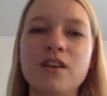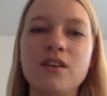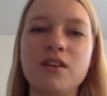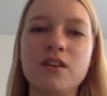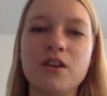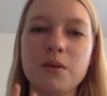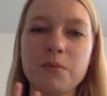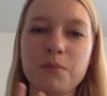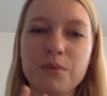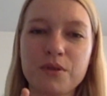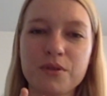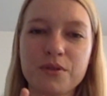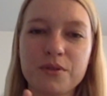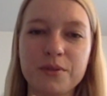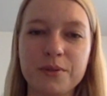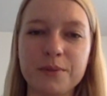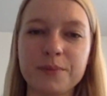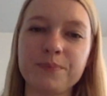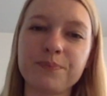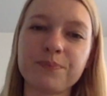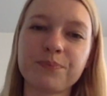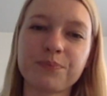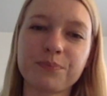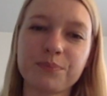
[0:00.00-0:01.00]
Number 2,
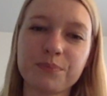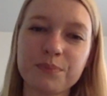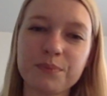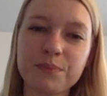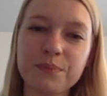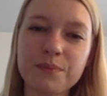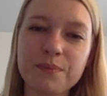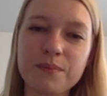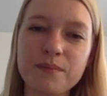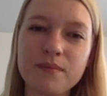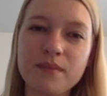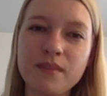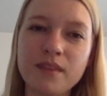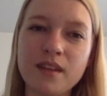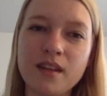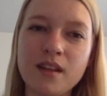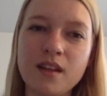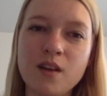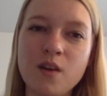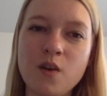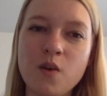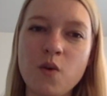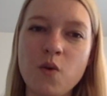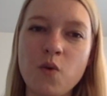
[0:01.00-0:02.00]

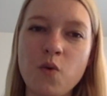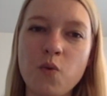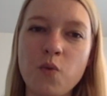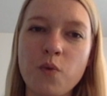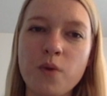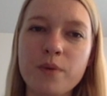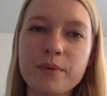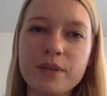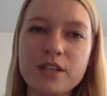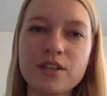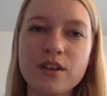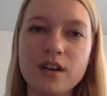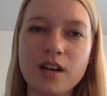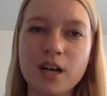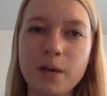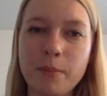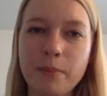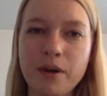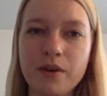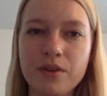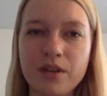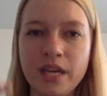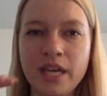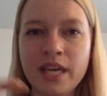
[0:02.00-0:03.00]
when we talk
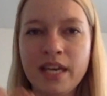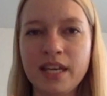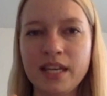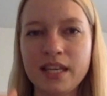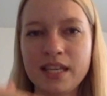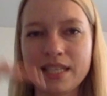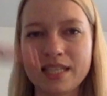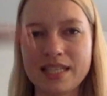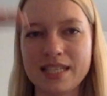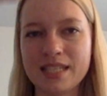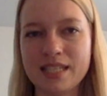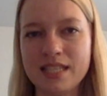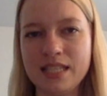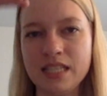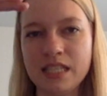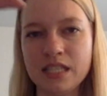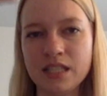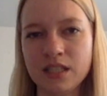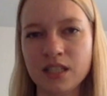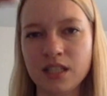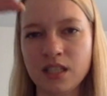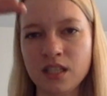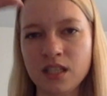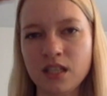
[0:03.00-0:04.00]
about hitting a
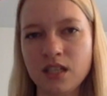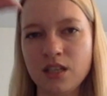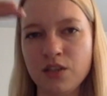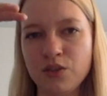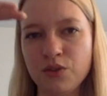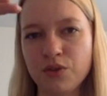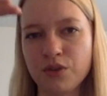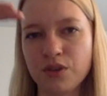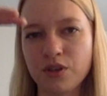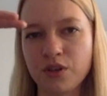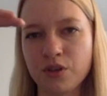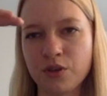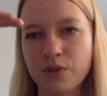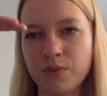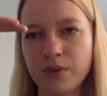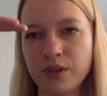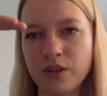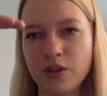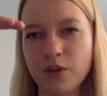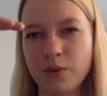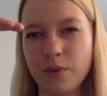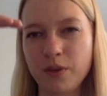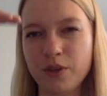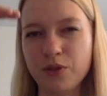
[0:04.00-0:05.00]
ceiling in your
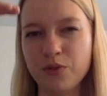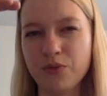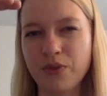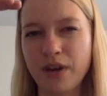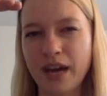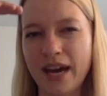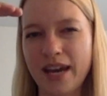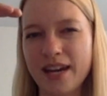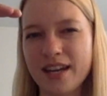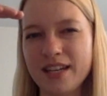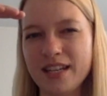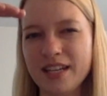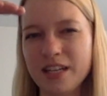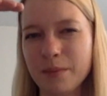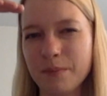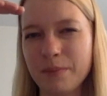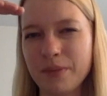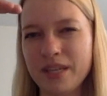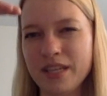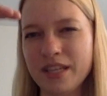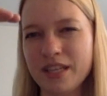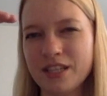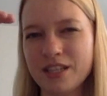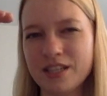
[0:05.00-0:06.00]
career where you kind of need a
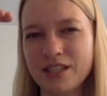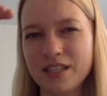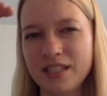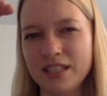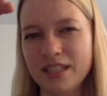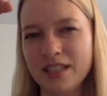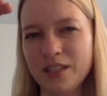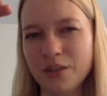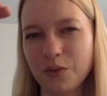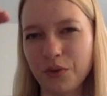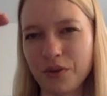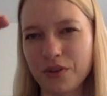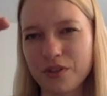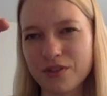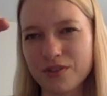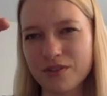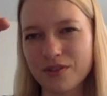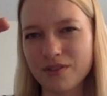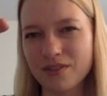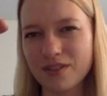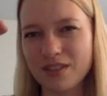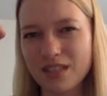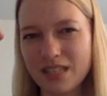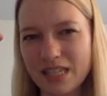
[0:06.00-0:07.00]
PhD in order to
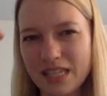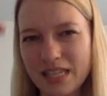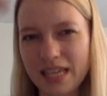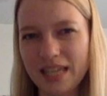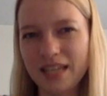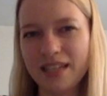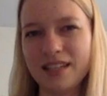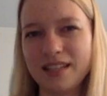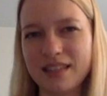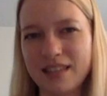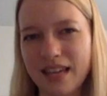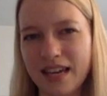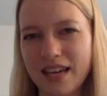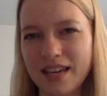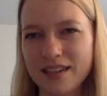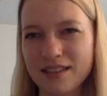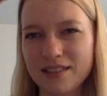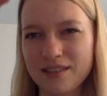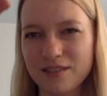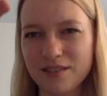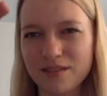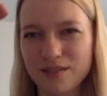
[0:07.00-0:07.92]
get that